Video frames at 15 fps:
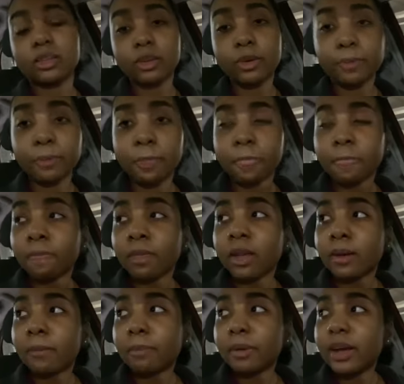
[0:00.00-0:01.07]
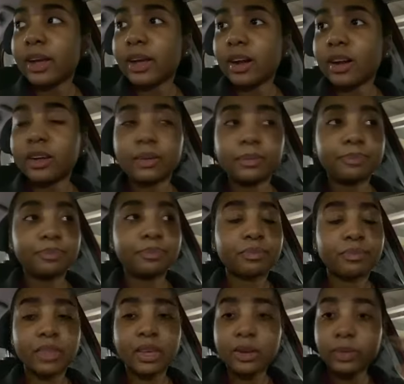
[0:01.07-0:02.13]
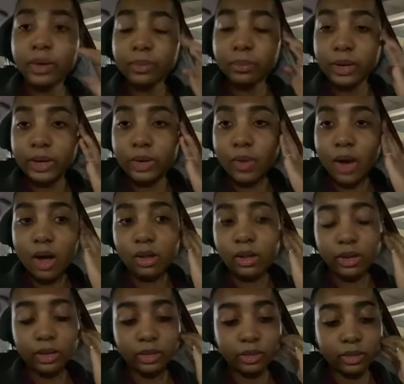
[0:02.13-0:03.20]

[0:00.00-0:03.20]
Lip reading: So but it went pretty well.